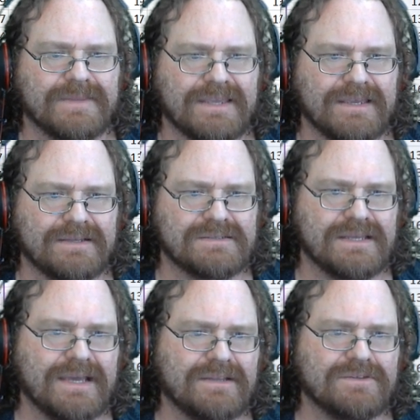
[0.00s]
And to
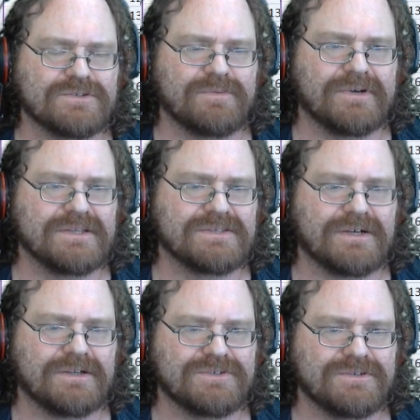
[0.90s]
edit those points,
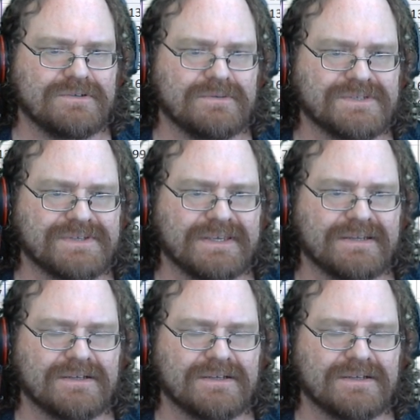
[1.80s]
I'll do, once again,